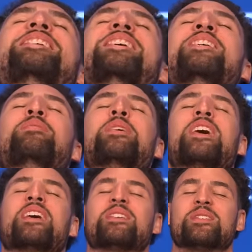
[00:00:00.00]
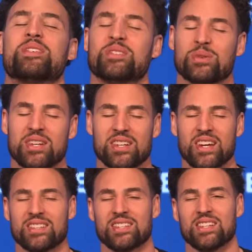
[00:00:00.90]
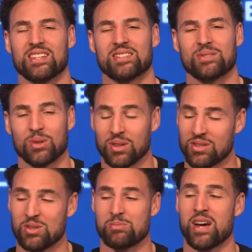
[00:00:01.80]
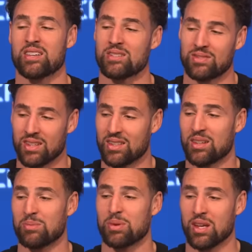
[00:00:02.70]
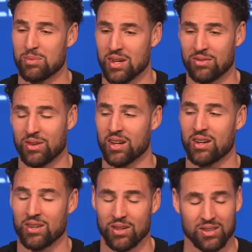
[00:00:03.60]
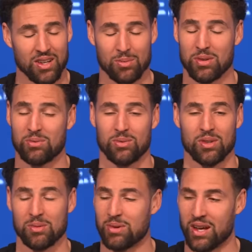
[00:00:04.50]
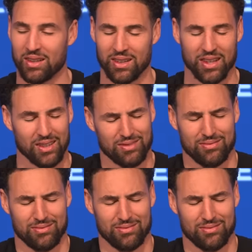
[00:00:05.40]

Oh man, well 2019. Well, could you imagine if they didn't pay me after I got hurt? That would have been really bad. Like,